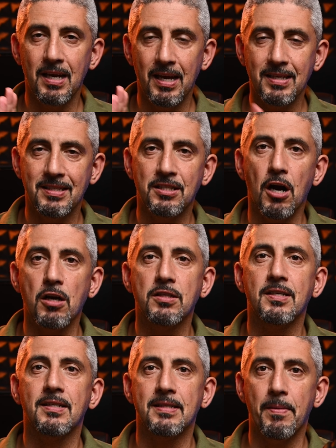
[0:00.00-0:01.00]
starts
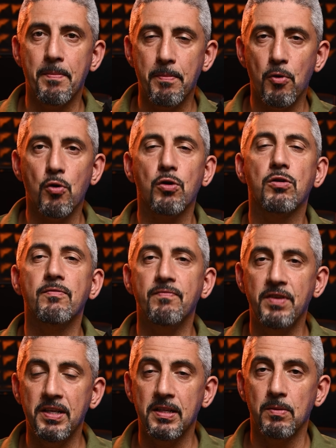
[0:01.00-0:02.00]
at a more
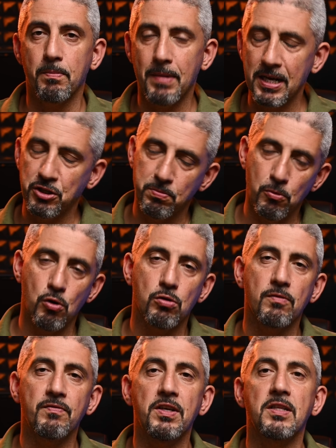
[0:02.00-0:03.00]
convenient, much more
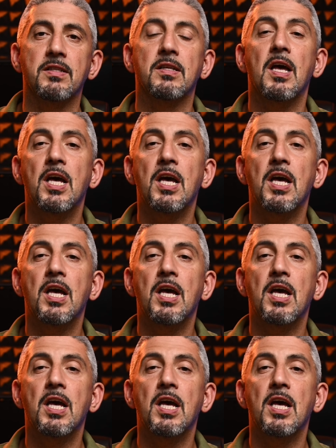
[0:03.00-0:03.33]
convenient